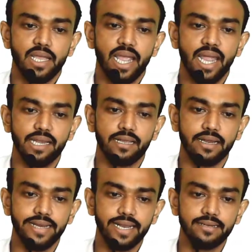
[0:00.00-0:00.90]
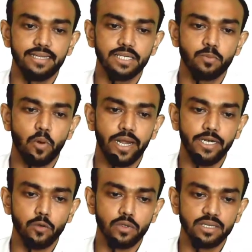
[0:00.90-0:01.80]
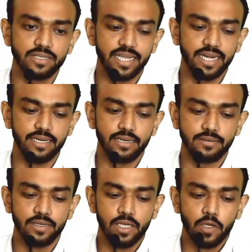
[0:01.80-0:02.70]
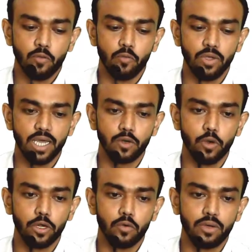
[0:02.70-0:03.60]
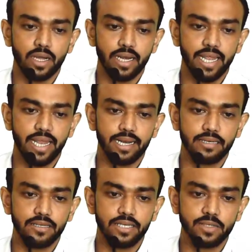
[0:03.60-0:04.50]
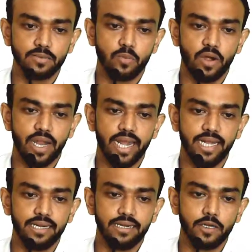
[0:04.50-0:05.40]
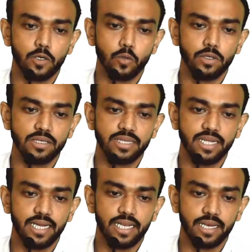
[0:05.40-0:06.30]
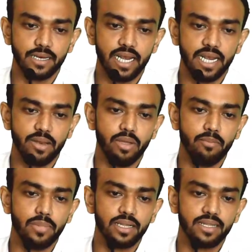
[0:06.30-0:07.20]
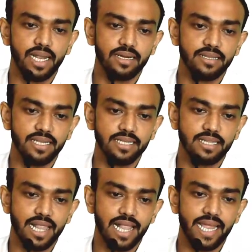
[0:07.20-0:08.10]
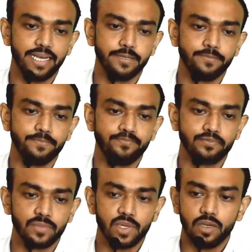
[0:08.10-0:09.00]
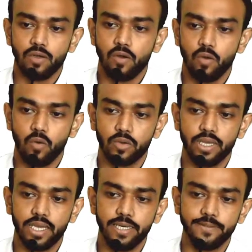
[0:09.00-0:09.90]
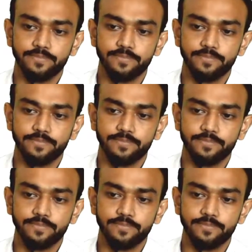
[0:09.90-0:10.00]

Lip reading: and connect this point to the center. We are going to connect this point to the center, and remember that this line, okay,